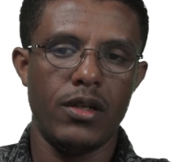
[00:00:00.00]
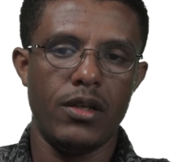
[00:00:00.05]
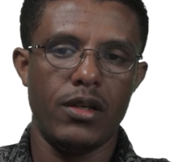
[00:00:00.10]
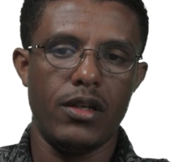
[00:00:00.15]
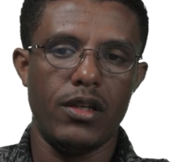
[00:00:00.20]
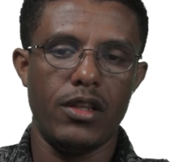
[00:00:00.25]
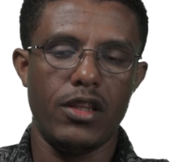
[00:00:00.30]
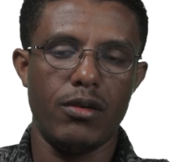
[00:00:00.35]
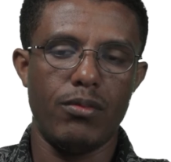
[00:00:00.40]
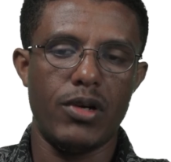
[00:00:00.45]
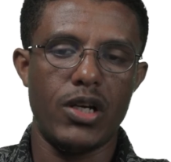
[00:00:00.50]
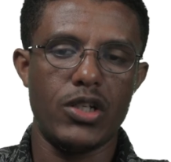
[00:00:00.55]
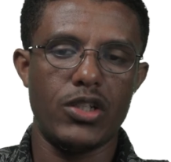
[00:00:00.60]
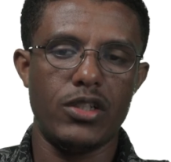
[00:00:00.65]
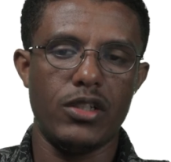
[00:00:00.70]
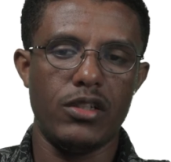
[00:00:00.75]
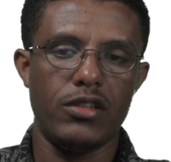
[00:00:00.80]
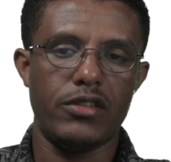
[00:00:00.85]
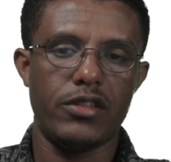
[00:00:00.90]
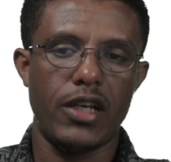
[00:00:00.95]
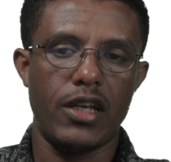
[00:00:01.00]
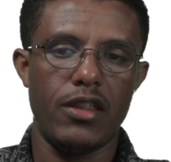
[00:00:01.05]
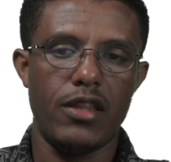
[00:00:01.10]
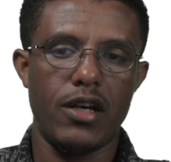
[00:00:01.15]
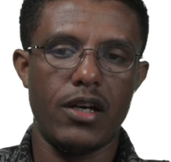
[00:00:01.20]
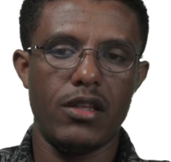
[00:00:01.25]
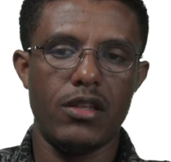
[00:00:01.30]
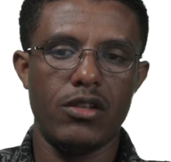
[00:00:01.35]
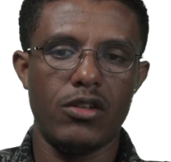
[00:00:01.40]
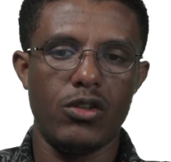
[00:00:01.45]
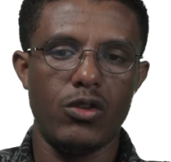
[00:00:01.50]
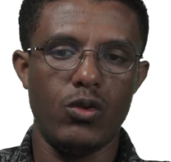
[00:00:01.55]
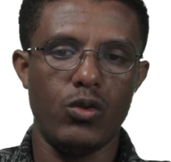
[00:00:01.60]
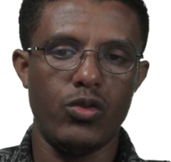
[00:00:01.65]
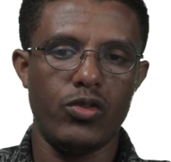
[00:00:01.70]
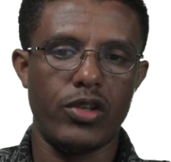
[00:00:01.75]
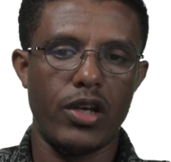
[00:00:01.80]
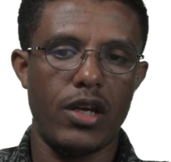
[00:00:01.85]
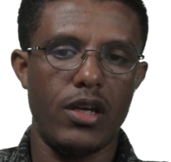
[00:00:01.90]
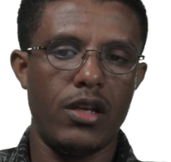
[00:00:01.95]
and the machine is say that you
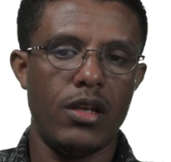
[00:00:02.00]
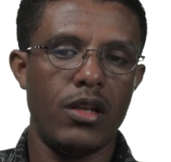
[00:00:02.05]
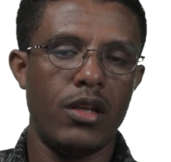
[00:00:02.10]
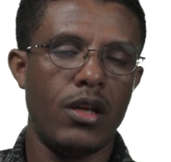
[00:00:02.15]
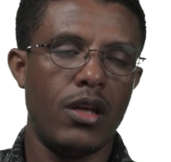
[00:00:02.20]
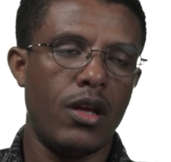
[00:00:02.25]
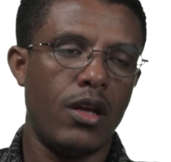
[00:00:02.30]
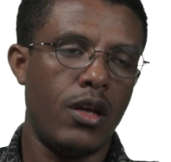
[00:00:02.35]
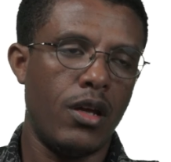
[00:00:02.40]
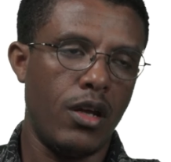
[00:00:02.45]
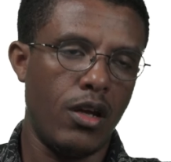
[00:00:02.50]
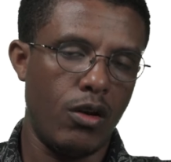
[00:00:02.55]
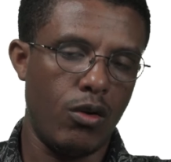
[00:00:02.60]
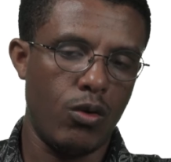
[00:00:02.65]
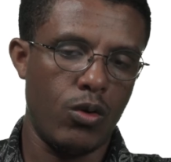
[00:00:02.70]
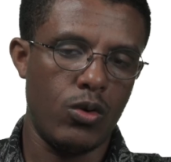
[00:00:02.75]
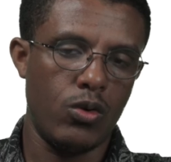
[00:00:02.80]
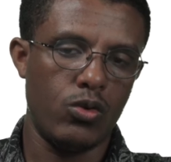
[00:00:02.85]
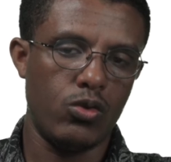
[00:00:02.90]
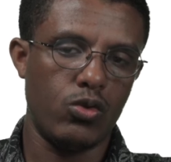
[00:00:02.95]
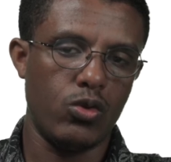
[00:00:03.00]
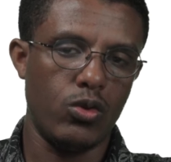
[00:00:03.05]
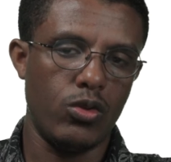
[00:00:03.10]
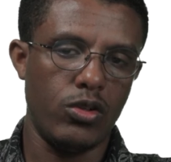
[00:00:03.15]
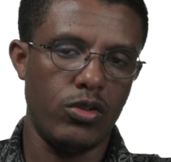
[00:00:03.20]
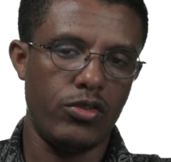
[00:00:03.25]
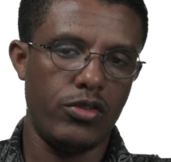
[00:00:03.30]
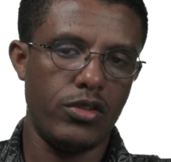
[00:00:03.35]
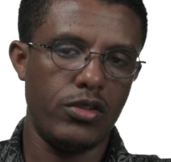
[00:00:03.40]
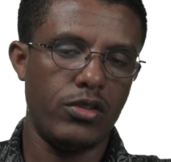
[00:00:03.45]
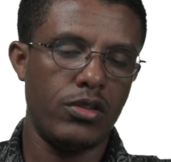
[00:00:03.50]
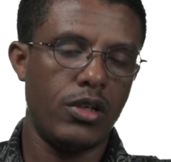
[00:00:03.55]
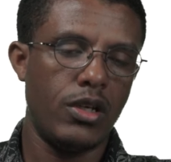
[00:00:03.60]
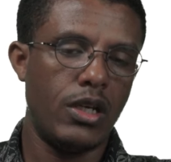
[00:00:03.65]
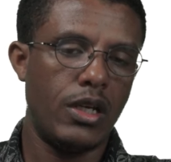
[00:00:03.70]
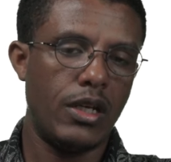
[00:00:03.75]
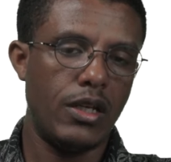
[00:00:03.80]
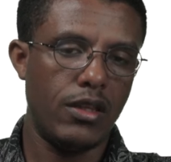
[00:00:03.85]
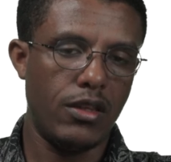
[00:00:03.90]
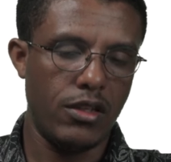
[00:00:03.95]
said hello. So this is
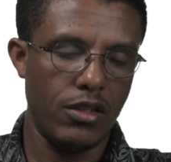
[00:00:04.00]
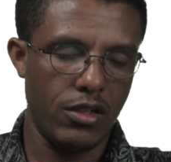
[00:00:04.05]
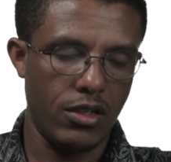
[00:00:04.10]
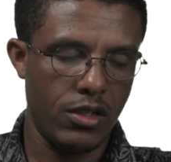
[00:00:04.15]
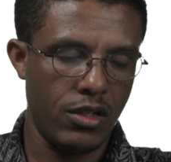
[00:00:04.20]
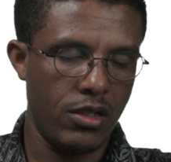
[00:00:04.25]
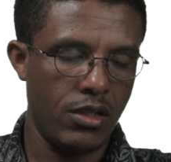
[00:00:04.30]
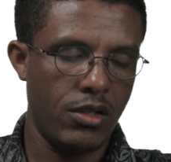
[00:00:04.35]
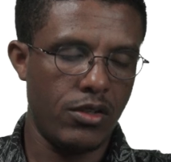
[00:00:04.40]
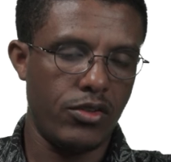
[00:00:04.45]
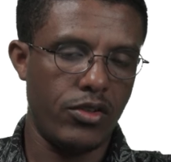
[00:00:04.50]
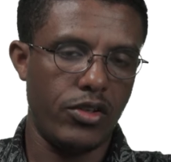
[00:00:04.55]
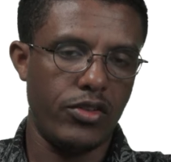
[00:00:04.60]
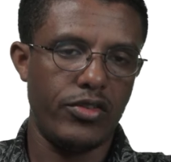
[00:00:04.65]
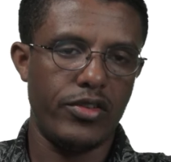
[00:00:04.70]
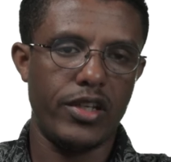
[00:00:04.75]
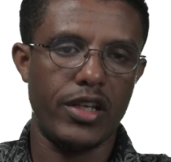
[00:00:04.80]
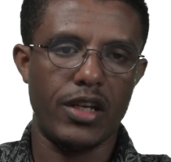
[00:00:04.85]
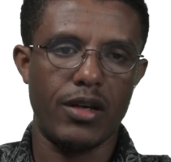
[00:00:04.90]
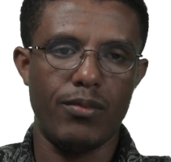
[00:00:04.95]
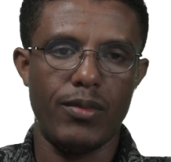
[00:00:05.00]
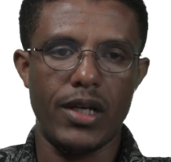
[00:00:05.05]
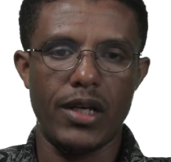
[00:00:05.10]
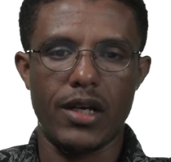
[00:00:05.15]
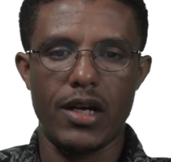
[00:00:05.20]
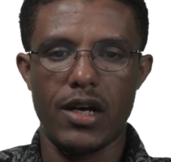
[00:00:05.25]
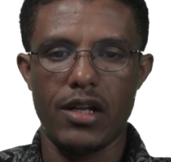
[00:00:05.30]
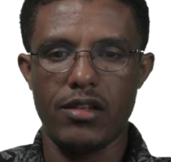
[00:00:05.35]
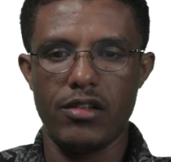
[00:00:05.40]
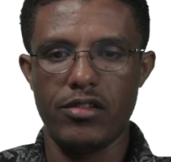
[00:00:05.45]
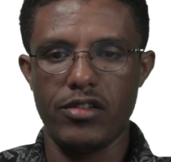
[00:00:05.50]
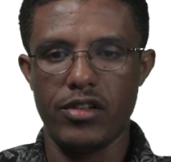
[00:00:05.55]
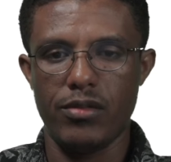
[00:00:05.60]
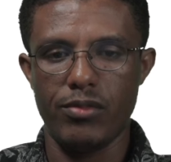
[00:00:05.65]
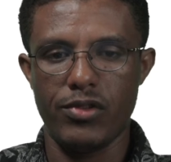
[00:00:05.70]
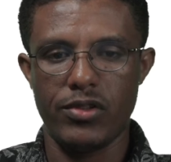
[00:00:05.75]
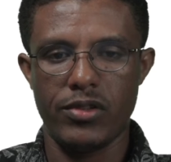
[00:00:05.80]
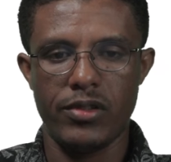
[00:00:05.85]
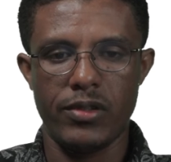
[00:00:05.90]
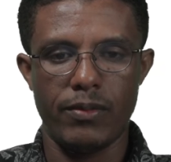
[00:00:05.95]
the testing
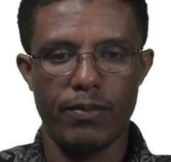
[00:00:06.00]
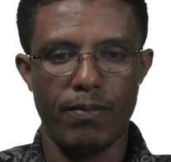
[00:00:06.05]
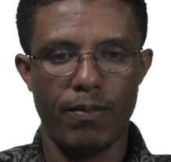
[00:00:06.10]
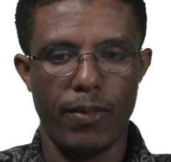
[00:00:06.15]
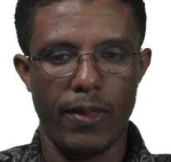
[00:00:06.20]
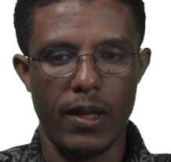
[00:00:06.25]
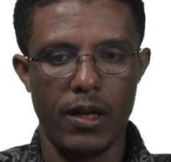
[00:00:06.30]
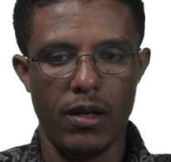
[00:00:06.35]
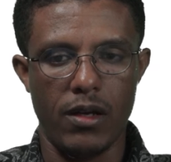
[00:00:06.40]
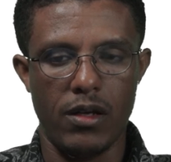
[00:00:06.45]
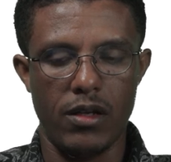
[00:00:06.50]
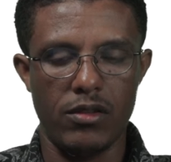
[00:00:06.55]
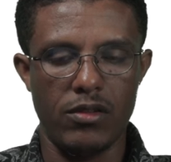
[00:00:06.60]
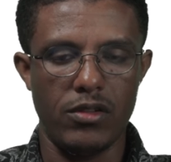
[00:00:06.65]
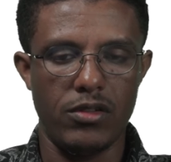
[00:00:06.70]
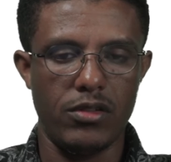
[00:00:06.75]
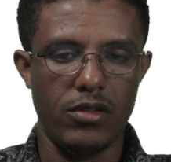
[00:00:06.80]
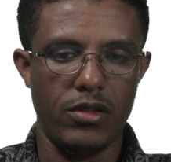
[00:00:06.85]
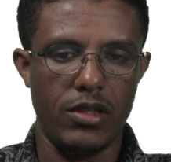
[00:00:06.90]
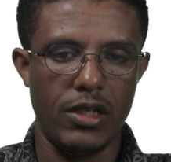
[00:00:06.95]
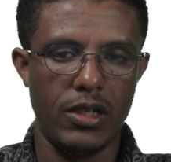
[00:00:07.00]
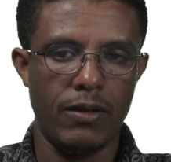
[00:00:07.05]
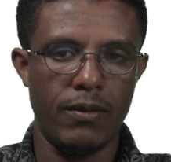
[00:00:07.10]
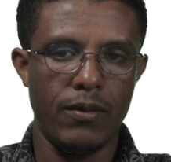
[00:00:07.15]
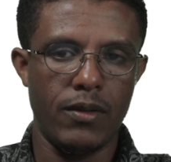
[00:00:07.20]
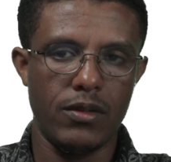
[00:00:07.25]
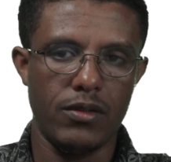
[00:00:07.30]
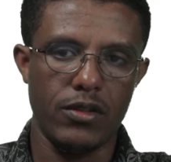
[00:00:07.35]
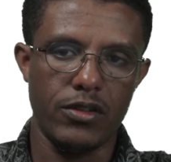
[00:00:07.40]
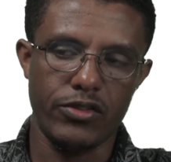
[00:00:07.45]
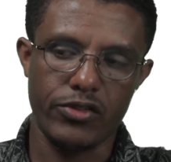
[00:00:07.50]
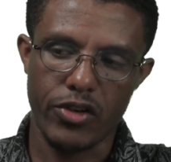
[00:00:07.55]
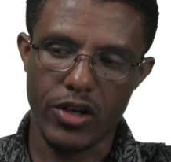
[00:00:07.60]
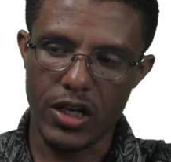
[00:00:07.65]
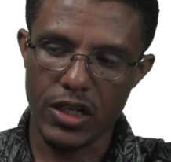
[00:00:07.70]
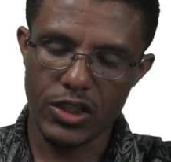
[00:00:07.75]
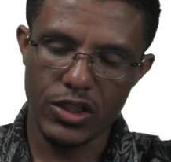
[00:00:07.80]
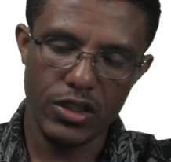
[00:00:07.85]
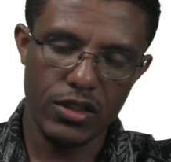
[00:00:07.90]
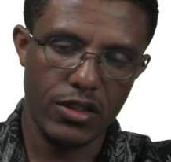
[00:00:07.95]
mechanisms. This is the
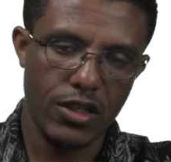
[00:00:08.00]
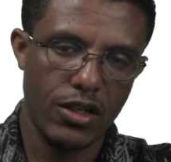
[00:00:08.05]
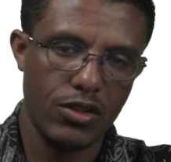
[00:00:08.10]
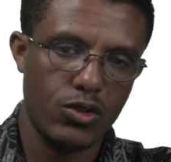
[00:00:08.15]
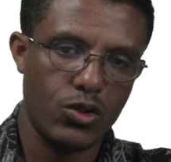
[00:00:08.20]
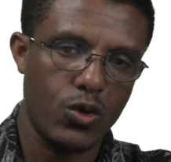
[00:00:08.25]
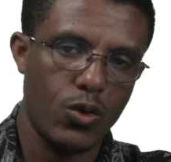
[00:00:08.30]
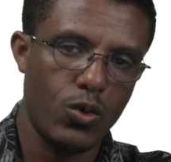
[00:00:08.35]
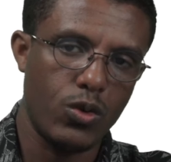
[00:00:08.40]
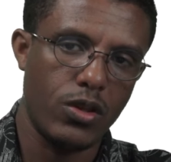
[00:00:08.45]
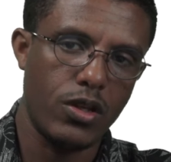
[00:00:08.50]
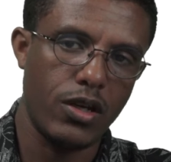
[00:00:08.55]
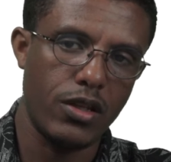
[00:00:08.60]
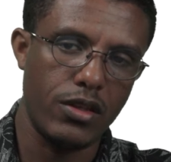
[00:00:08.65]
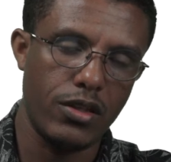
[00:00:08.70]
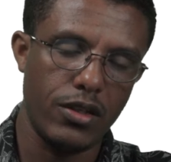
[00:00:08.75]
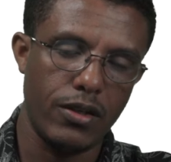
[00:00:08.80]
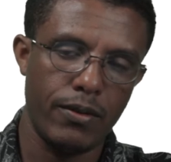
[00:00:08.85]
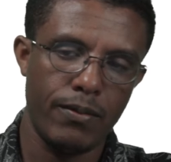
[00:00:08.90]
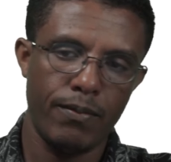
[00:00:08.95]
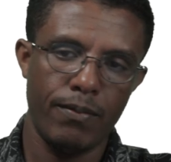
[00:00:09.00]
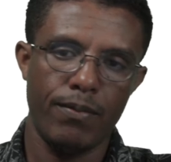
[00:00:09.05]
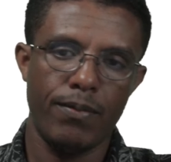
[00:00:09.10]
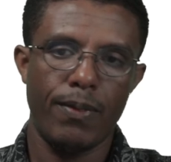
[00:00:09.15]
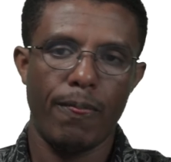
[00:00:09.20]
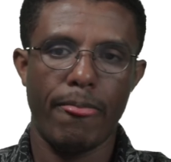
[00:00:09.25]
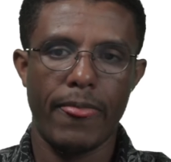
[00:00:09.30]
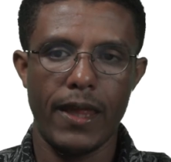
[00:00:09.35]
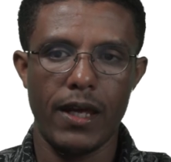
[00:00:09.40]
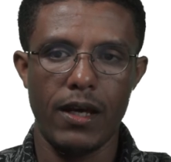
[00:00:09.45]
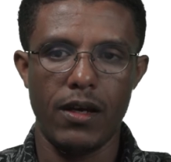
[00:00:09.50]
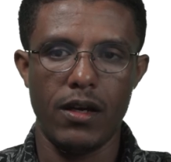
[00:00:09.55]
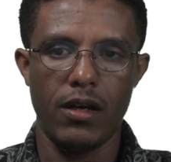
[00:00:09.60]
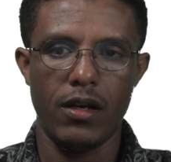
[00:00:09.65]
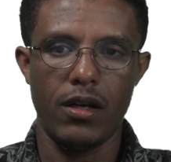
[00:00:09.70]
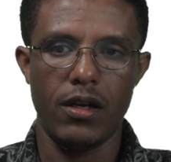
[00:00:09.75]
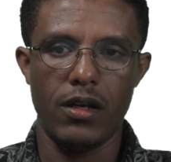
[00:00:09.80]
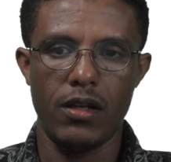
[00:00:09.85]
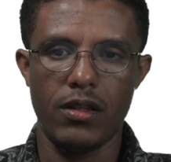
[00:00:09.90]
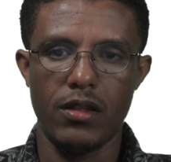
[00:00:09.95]
structure that showed that
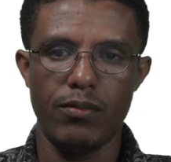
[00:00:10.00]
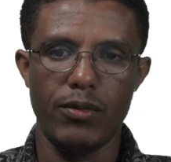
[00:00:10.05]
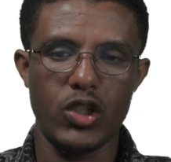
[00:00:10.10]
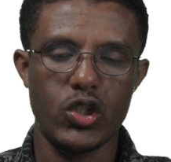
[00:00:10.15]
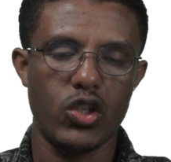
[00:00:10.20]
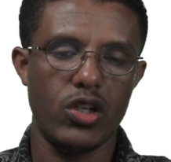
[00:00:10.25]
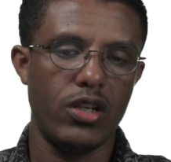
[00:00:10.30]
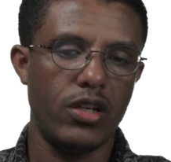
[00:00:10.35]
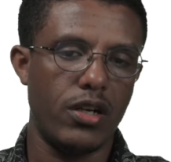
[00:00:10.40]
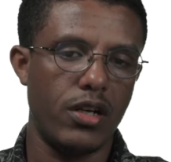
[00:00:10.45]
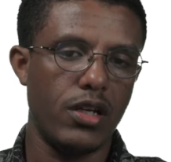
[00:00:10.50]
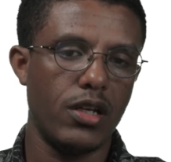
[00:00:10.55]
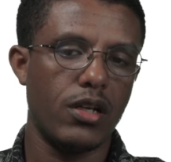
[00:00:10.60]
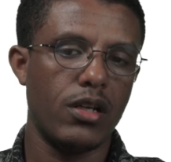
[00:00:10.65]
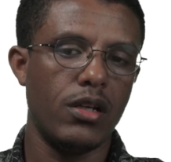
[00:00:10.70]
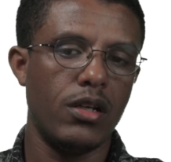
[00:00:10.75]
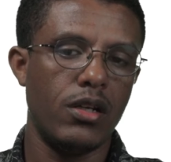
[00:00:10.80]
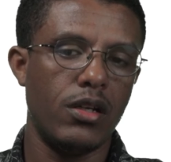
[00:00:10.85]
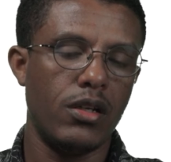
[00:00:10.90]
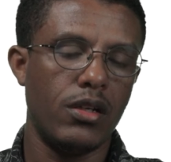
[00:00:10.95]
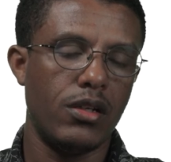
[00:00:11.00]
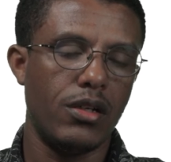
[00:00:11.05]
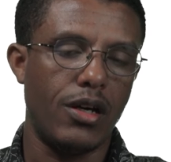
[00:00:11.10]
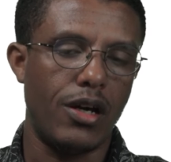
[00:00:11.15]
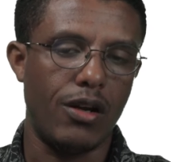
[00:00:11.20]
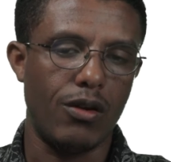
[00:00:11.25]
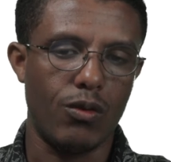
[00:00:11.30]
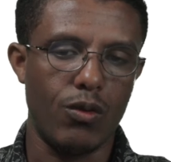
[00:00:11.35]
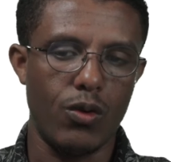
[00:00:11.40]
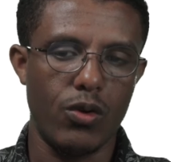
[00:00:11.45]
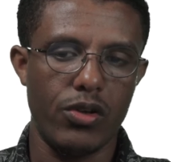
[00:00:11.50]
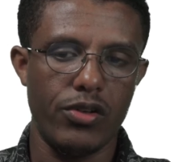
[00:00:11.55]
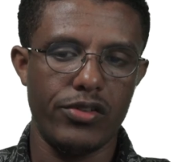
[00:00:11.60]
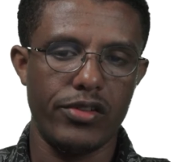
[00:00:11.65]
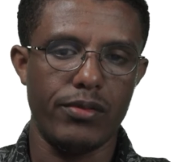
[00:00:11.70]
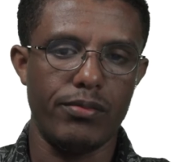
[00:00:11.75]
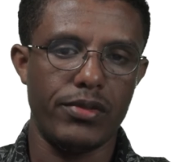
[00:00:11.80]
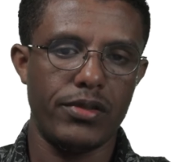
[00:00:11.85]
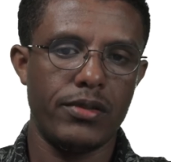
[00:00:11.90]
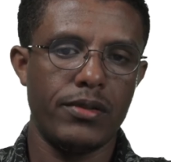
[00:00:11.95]
the machine learning
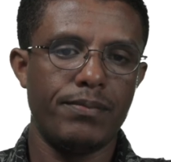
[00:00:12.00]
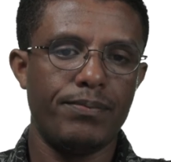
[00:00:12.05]
algorithms.